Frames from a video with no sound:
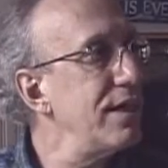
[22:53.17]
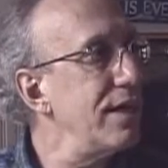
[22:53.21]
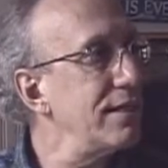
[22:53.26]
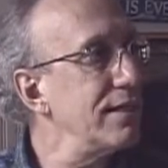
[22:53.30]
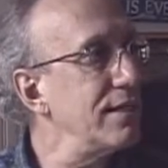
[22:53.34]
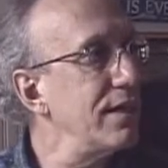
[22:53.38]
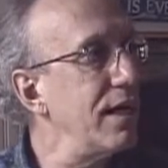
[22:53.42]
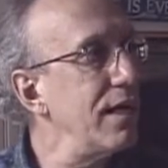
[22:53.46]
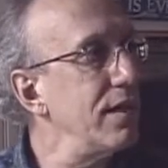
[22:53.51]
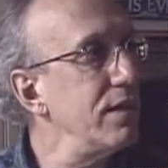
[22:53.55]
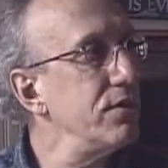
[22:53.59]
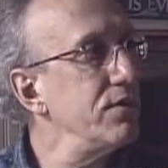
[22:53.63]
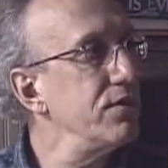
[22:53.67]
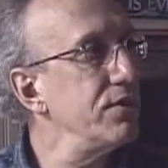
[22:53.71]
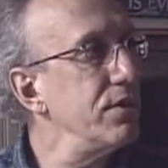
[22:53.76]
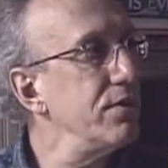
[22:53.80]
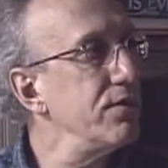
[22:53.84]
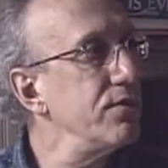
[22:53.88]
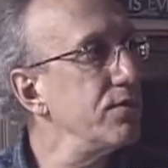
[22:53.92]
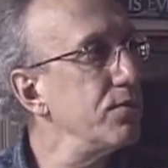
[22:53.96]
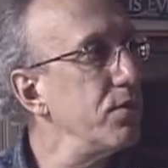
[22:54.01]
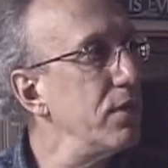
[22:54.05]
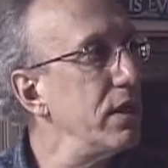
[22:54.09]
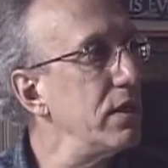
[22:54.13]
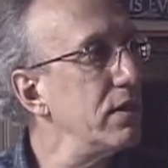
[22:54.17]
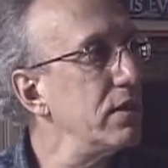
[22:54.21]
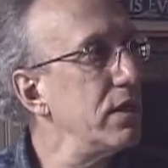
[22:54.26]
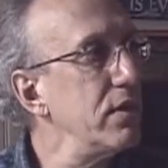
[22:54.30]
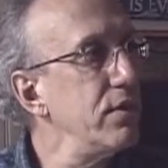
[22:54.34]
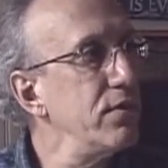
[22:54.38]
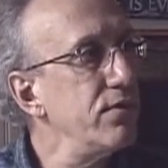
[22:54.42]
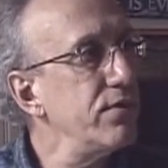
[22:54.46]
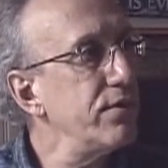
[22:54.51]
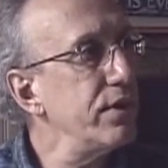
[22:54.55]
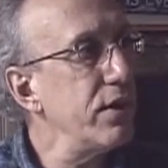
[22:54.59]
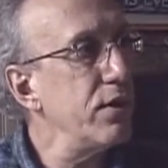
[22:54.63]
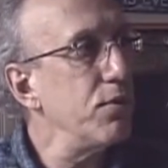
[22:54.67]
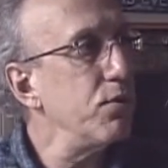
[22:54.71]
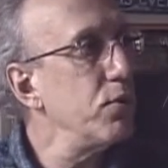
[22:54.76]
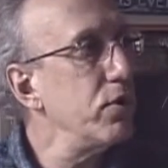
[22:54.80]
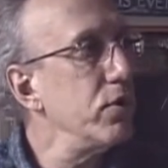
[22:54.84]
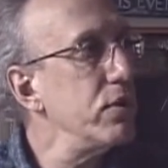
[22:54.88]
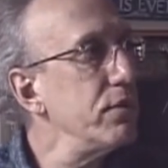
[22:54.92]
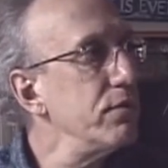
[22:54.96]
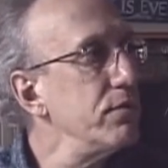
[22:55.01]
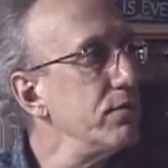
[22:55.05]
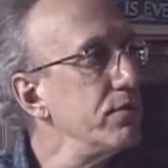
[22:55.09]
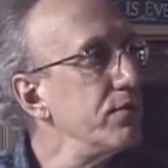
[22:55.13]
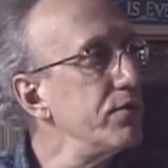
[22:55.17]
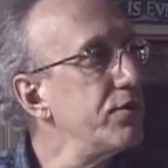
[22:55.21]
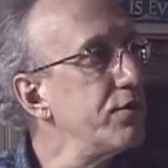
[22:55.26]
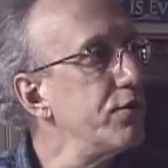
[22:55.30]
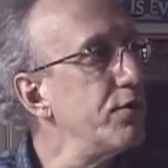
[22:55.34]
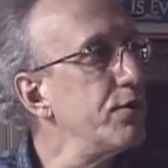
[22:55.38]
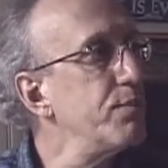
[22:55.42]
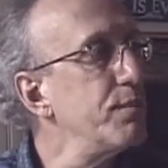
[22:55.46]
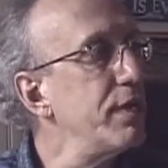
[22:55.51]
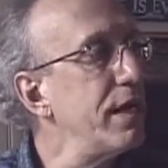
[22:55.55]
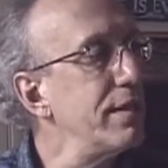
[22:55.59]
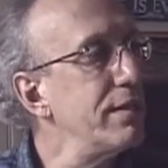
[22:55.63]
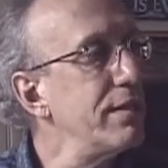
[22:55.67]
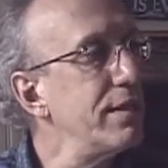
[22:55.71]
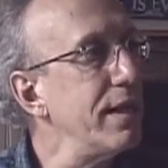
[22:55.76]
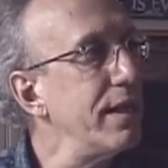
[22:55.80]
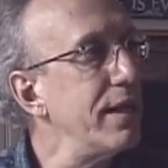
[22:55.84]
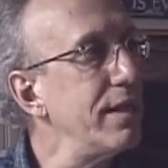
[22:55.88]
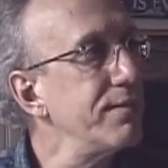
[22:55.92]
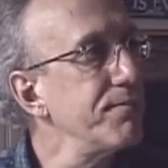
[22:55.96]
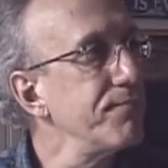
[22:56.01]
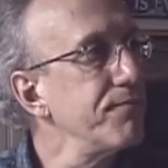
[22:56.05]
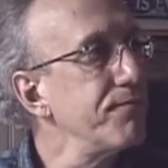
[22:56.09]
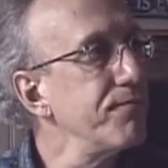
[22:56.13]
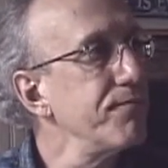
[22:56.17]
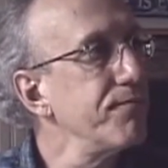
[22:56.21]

technology as well. Can you say a word or two about that?